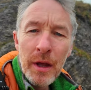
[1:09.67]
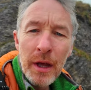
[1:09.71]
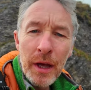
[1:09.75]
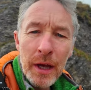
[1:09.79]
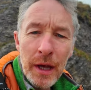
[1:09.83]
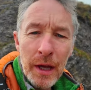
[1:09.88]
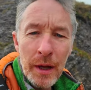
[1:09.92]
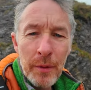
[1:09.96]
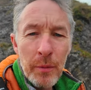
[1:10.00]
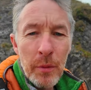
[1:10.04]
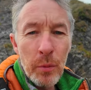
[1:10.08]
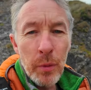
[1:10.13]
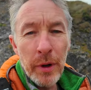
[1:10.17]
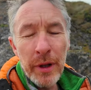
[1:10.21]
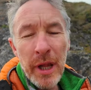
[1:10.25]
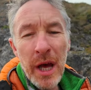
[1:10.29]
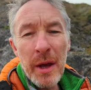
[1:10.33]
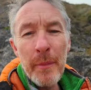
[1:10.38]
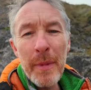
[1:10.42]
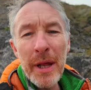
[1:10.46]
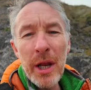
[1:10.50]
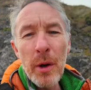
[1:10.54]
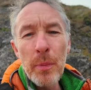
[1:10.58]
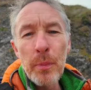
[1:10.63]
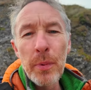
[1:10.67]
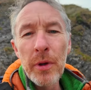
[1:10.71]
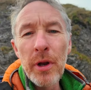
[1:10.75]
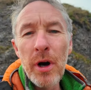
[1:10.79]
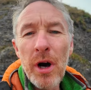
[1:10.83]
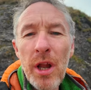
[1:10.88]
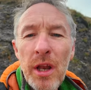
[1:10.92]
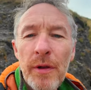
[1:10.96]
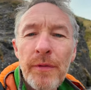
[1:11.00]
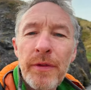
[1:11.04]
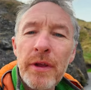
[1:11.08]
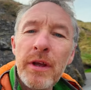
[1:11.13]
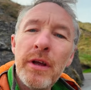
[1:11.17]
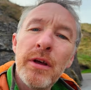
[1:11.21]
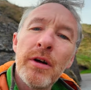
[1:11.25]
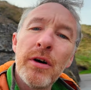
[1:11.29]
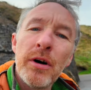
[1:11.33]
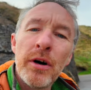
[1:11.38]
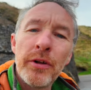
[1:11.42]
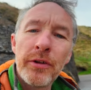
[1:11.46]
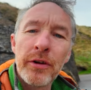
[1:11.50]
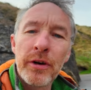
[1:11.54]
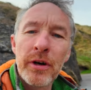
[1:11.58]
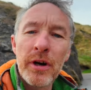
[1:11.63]
uh, when I met up with all of the
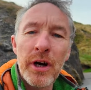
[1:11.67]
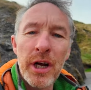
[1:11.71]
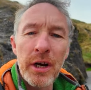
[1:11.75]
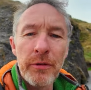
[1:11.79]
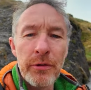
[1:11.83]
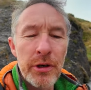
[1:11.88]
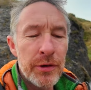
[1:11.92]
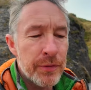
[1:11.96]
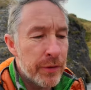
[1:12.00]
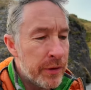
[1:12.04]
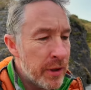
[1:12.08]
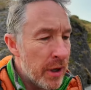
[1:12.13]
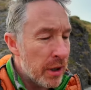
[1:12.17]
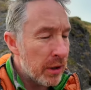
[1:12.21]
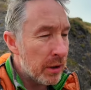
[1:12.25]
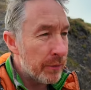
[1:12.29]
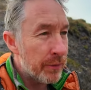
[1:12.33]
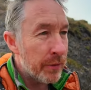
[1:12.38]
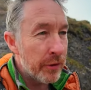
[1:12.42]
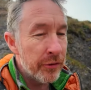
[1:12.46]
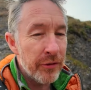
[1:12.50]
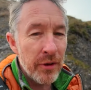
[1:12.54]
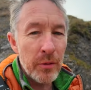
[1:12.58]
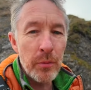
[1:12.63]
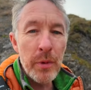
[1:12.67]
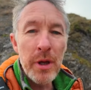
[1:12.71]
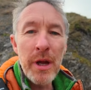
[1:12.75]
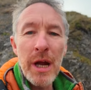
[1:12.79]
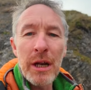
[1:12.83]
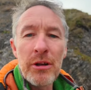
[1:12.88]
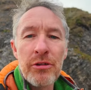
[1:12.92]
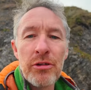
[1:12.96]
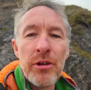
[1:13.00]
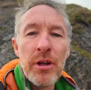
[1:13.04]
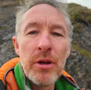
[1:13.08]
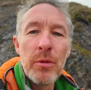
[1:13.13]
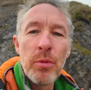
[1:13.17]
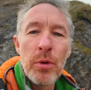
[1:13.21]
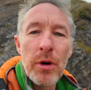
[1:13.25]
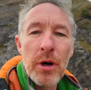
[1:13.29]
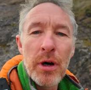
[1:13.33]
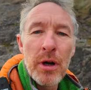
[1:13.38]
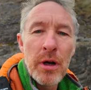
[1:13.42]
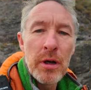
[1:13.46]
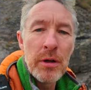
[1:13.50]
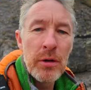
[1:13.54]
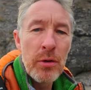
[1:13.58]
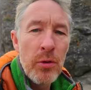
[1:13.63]
other Irish photographers, and we actually
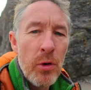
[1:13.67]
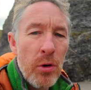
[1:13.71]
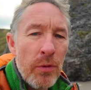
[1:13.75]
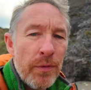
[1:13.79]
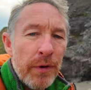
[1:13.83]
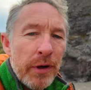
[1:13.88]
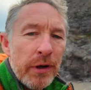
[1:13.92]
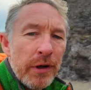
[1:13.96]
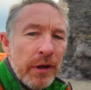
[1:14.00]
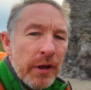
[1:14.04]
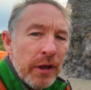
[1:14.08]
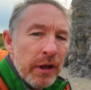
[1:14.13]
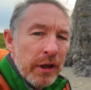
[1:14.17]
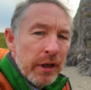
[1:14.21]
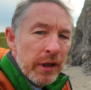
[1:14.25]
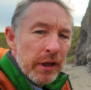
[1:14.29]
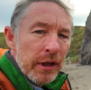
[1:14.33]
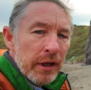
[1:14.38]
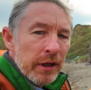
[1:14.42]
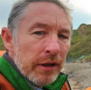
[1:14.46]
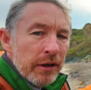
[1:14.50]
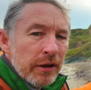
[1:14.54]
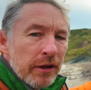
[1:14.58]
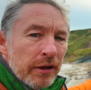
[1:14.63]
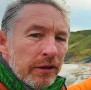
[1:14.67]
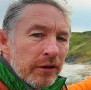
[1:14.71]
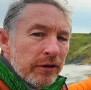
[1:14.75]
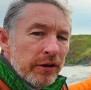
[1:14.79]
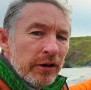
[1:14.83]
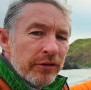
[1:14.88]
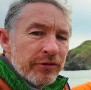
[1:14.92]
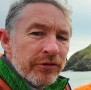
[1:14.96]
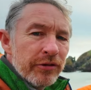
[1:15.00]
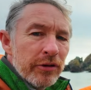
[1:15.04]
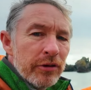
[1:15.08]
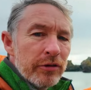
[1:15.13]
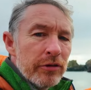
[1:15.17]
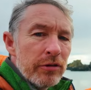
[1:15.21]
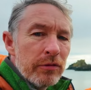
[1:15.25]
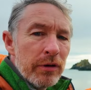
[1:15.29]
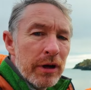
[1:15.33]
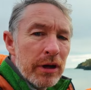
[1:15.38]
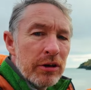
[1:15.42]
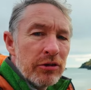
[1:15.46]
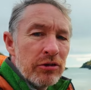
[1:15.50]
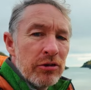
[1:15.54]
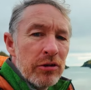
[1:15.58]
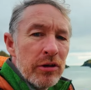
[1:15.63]
were over in this
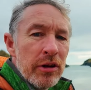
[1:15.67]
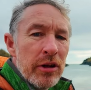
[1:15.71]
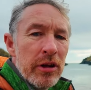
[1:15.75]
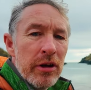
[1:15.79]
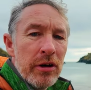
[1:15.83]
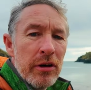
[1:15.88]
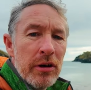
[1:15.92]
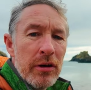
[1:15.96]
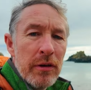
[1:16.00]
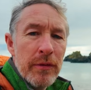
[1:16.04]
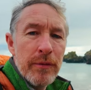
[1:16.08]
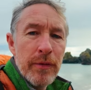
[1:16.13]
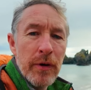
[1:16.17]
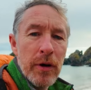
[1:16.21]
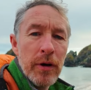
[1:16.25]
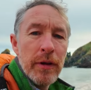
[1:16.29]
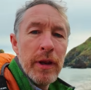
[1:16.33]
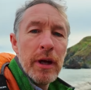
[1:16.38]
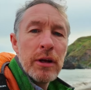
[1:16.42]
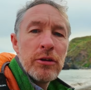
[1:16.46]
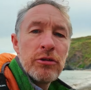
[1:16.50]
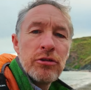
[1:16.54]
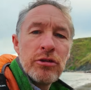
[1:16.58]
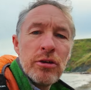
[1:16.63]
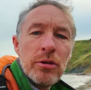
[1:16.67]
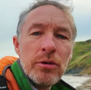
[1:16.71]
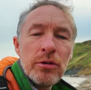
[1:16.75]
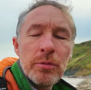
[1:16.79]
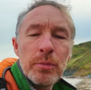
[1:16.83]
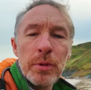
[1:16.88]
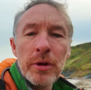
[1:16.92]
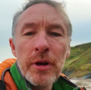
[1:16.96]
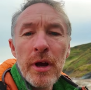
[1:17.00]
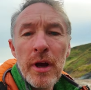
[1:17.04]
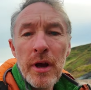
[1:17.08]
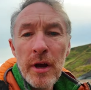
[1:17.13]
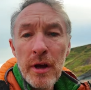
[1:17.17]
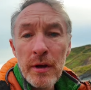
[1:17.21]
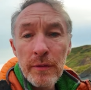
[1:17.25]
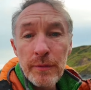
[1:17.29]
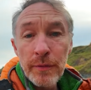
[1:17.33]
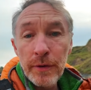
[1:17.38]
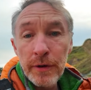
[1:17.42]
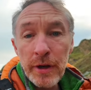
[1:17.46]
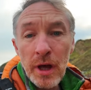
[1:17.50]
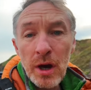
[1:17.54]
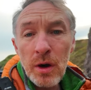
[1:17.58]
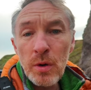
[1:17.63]
direction here for that shoot. But
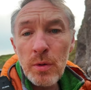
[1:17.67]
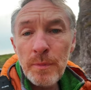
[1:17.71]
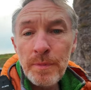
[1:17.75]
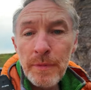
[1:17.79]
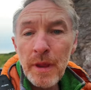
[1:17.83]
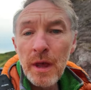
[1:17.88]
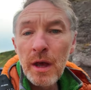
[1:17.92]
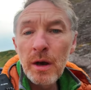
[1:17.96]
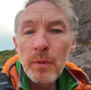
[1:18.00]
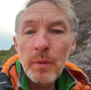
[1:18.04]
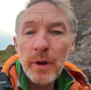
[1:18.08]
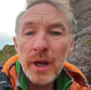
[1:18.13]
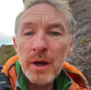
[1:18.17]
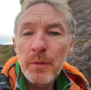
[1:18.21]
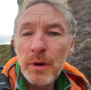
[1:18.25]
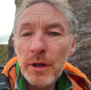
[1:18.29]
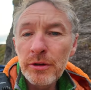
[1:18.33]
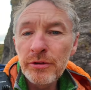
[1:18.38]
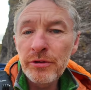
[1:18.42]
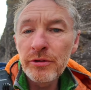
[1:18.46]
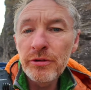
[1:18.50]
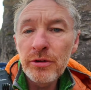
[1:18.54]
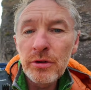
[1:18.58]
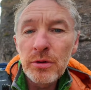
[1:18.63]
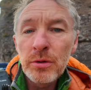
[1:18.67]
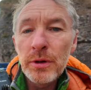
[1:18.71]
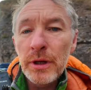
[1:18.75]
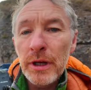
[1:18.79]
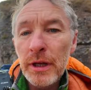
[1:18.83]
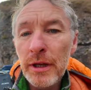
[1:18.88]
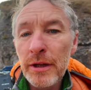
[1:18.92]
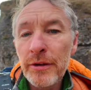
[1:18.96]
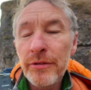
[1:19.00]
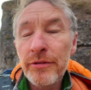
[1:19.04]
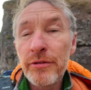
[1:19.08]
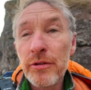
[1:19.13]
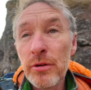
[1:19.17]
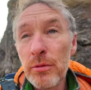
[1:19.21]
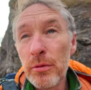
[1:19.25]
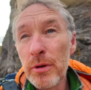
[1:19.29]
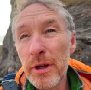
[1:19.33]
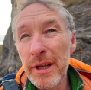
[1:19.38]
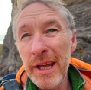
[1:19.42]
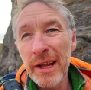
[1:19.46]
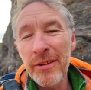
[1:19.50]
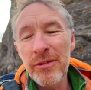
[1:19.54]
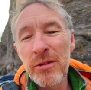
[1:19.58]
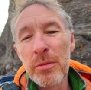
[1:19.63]
for now, what I want to do is
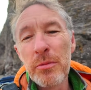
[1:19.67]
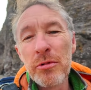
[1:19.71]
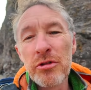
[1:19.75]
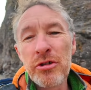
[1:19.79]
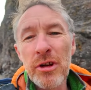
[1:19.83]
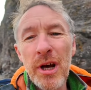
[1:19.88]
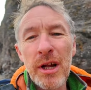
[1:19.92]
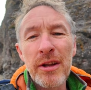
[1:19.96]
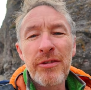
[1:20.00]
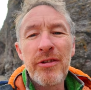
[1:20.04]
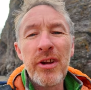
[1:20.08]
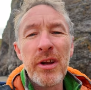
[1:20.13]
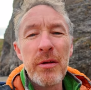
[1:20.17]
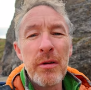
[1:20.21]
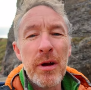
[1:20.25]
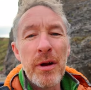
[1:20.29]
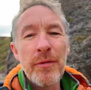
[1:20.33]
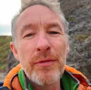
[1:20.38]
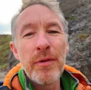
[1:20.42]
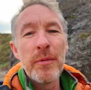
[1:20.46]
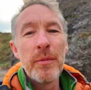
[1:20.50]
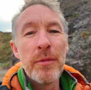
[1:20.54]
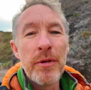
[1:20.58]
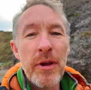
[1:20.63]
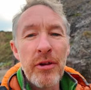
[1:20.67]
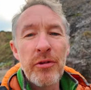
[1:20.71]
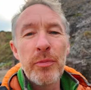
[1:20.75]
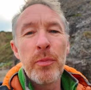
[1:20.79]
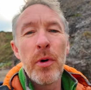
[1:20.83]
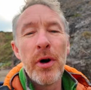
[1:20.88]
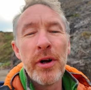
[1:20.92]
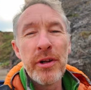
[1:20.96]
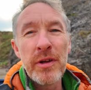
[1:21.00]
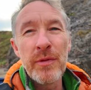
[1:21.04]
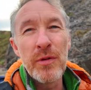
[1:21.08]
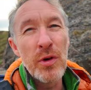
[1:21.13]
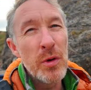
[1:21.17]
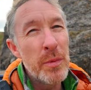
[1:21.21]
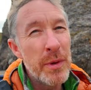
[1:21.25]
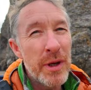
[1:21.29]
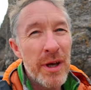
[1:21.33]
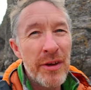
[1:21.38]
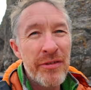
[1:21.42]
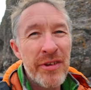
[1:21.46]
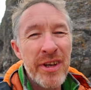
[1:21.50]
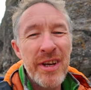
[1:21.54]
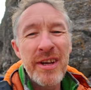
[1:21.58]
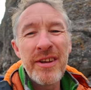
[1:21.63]
to get some shots anyway from this point of view,
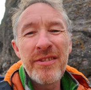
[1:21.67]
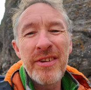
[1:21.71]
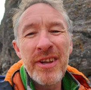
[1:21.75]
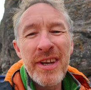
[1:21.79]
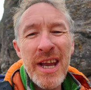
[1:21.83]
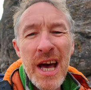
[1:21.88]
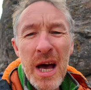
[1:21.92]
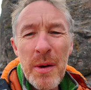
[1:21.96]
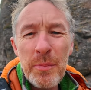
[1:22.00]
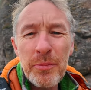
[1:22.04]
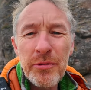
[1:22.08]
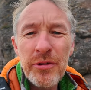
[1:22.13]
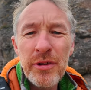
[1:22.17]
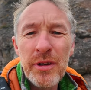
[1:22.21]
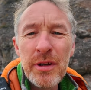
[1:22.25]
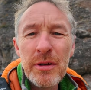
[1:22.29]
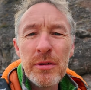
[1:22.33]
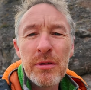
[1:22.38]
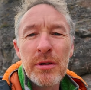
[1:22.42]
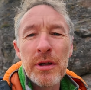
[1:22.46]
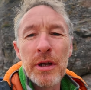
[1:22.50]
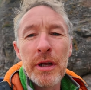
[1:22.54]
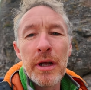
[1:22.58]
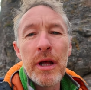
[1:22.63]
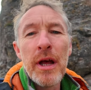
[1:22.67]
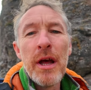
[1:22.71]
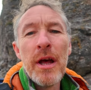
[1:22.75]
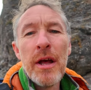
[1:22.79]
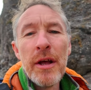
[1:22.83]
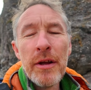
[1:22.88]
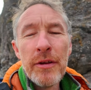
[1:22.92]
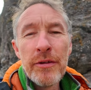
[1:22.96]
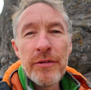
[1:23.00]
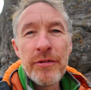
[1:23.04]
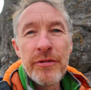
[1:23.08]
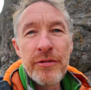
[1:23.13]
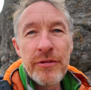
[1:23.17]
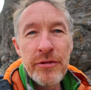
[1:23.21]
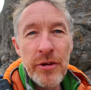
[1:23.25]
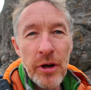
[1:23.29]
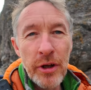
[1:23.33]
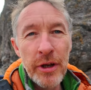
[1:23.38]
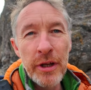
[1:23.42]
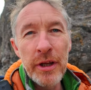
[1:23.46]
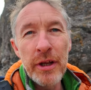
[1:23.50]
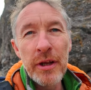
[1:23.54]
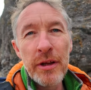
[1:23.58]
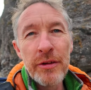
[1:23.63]
because it is an absolutely
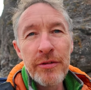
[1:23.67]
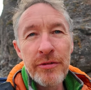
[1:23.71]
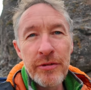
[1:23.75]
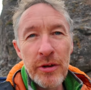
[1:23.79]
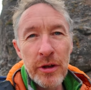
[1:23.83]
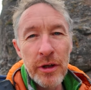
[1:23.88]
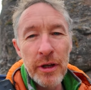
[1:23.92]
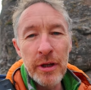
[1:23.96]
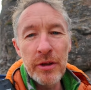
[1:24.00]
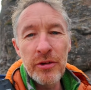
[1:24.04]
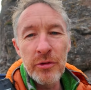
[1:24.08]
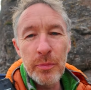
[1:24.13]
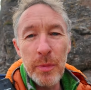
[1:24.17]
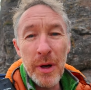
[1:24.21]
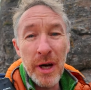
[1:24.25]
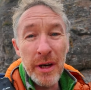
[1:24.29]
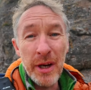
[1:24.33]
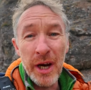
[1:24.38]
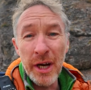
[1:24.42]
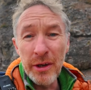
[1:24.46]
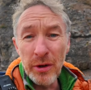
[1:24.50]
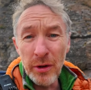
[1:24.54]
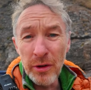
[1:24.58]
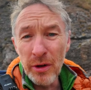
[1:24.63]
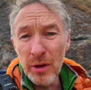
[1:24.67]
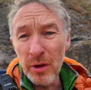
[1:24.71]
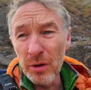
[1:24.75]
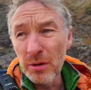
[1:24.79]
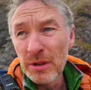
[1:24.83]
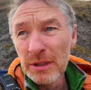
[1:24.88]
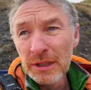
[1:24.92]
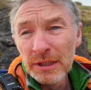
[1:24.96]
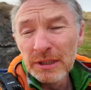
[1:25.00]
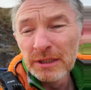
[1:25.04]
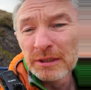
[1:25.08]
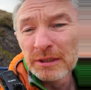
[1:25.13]
stunning, stunning spot. I don't know,